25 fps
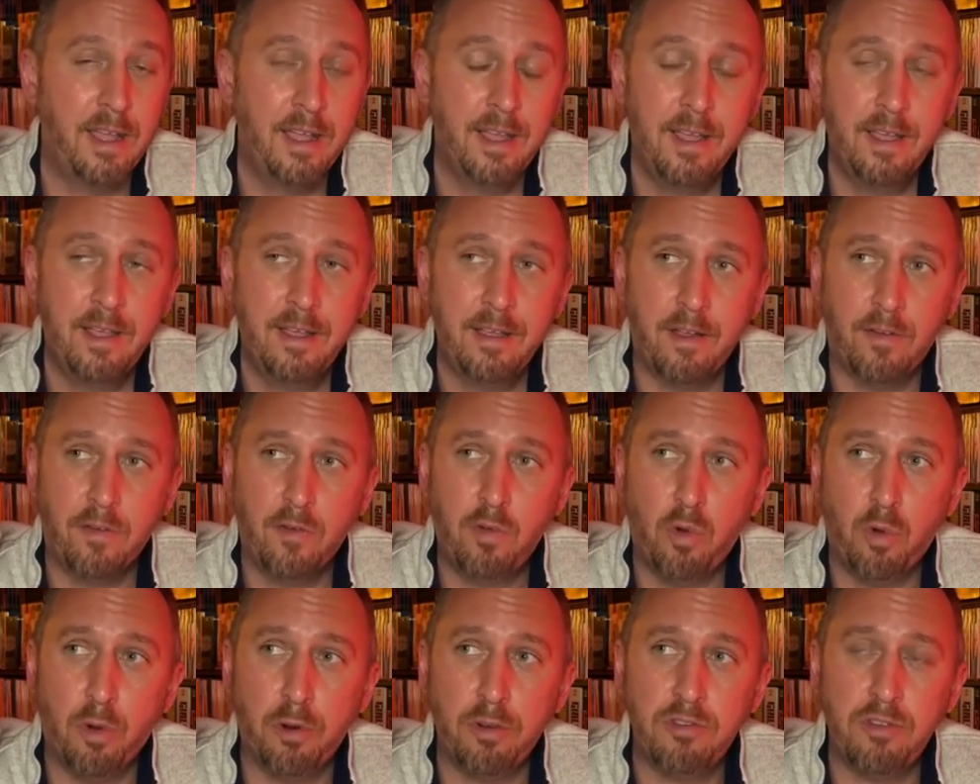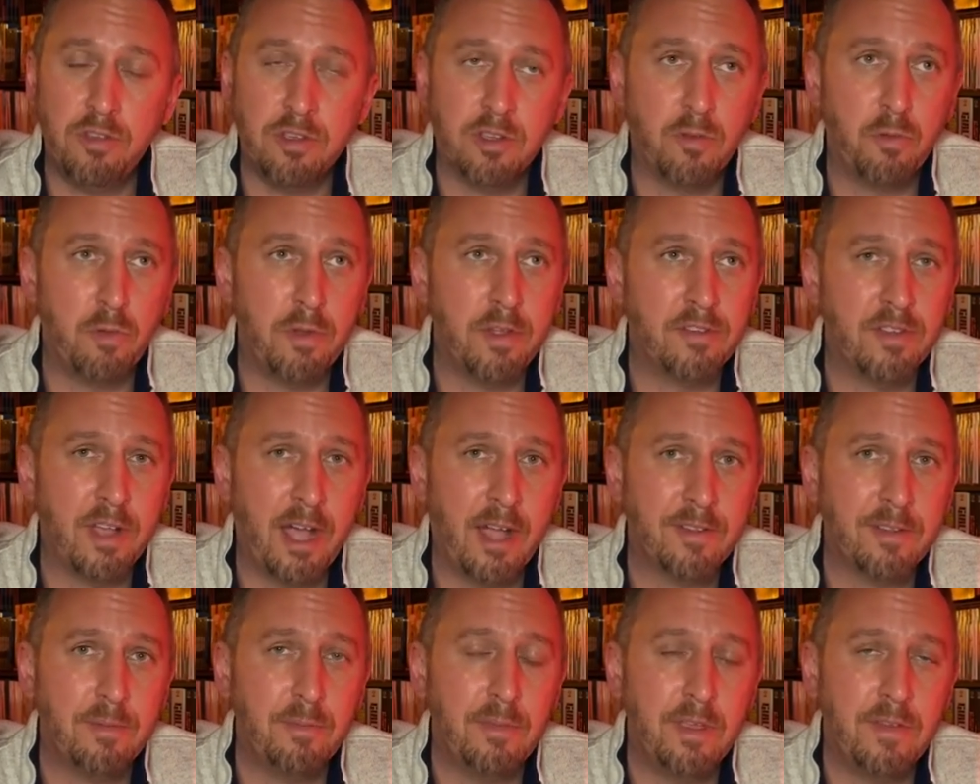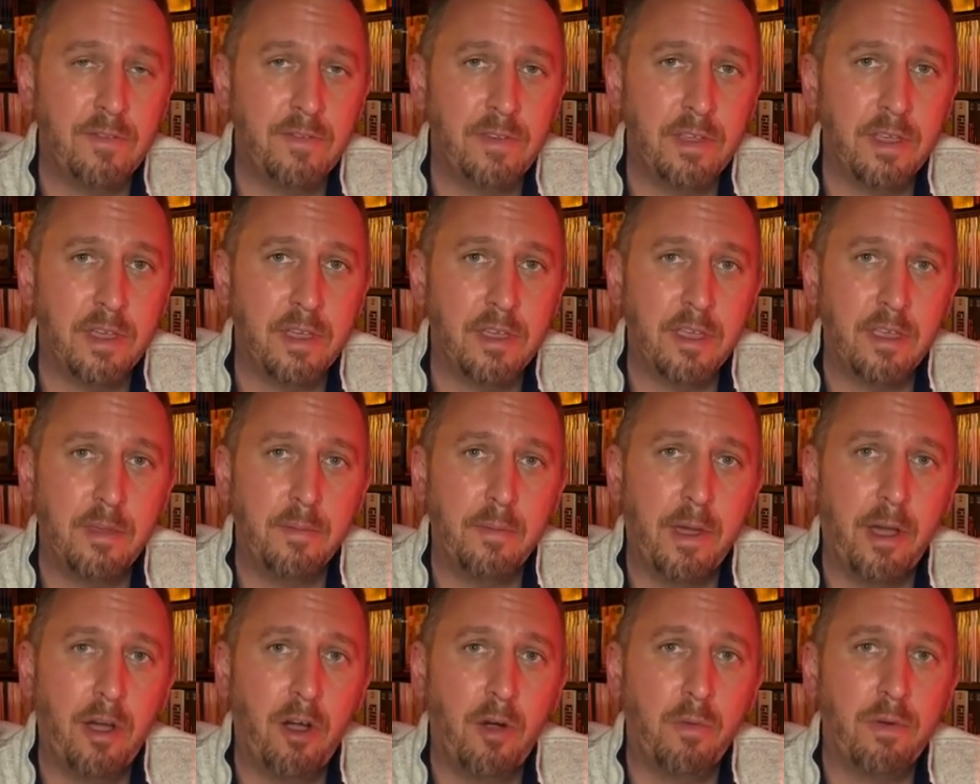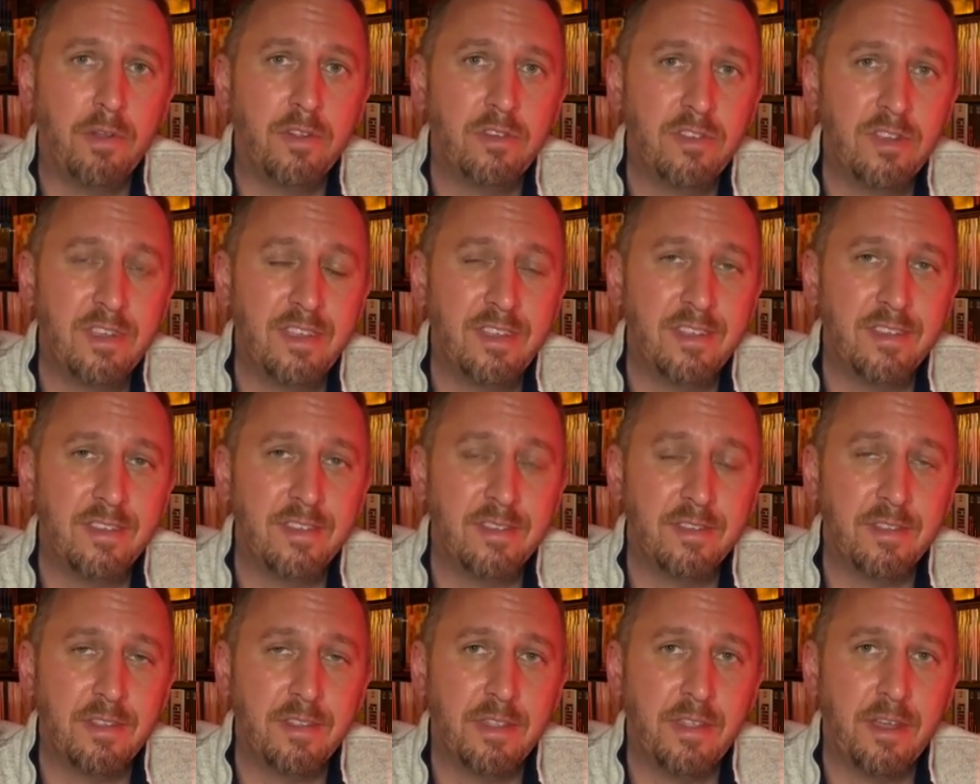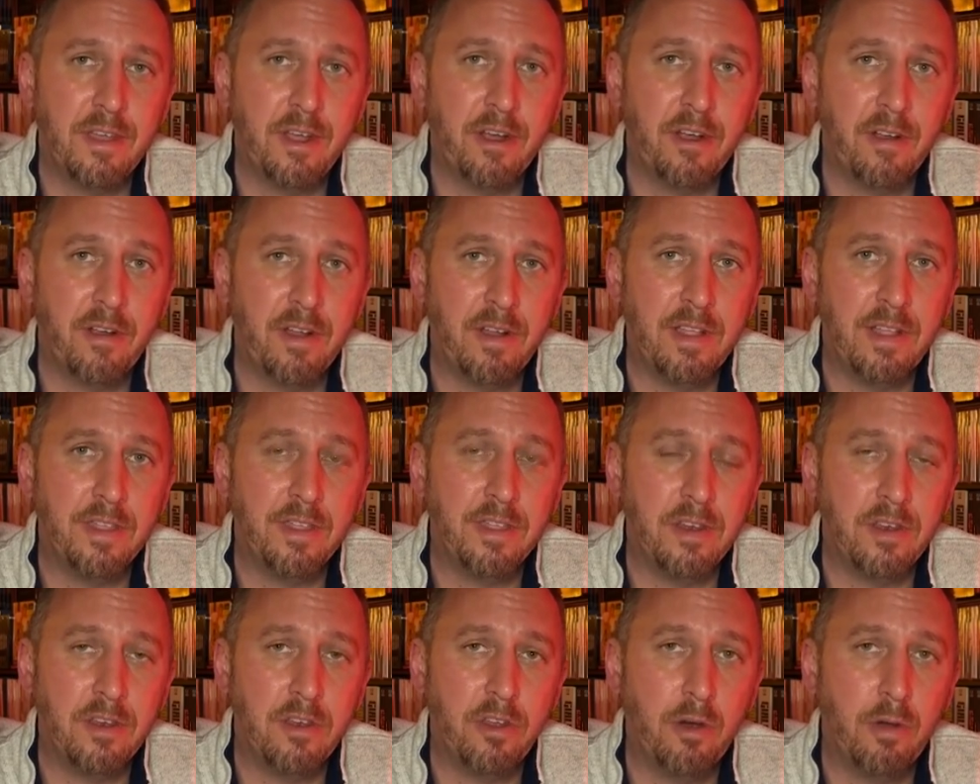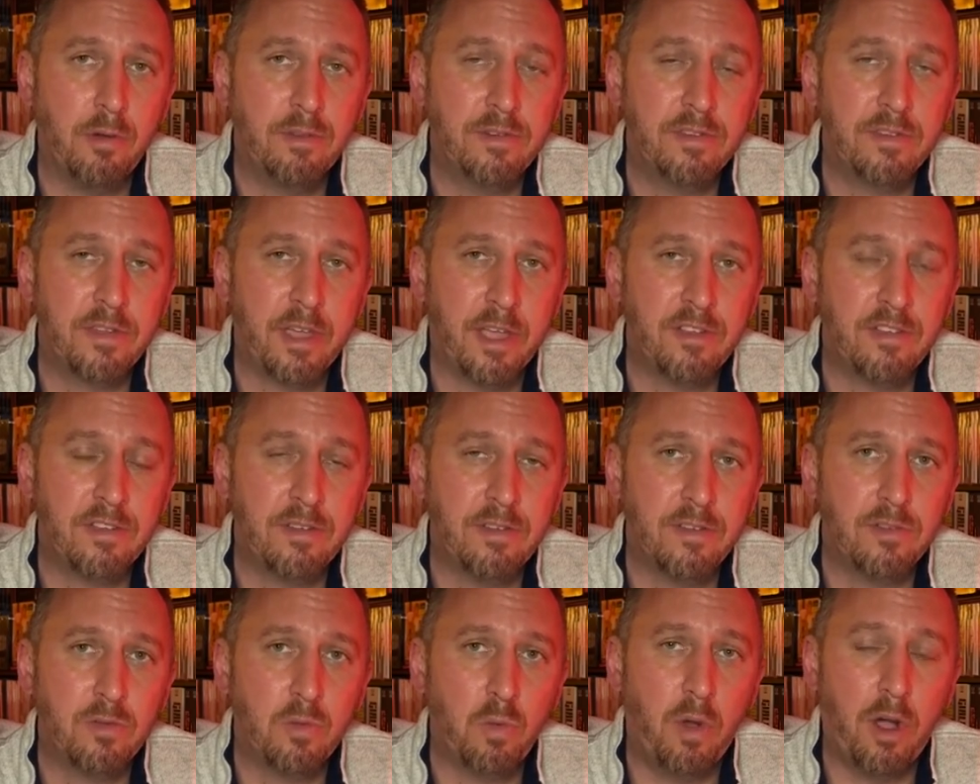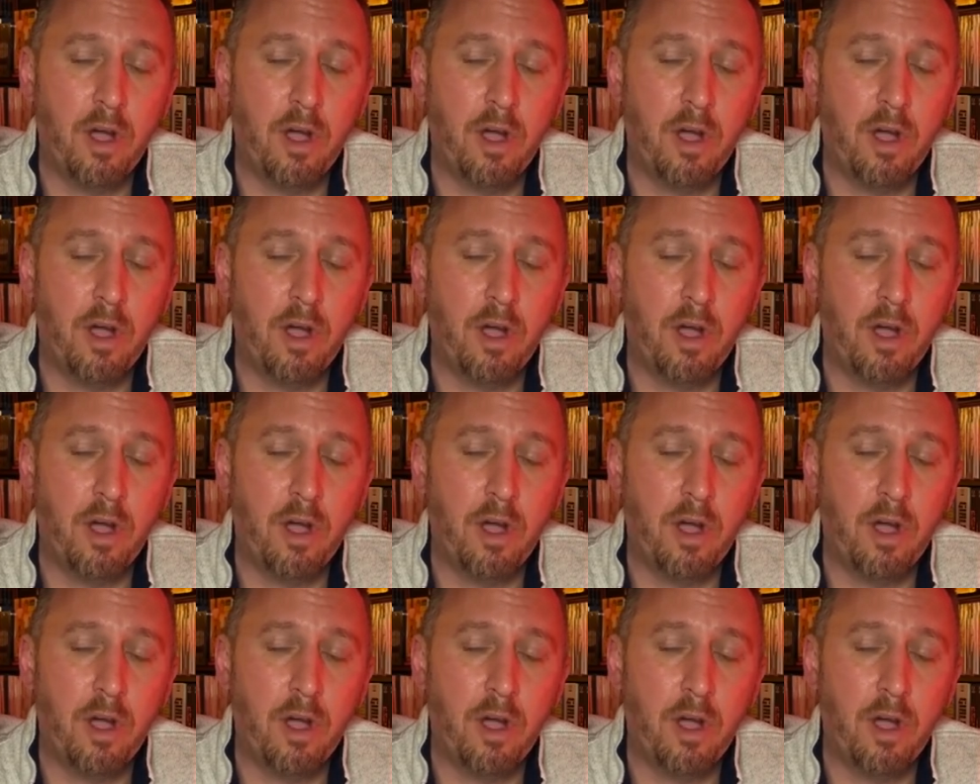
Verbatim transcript: Of course, you can reach out to me via email, which is there in the notes section as well.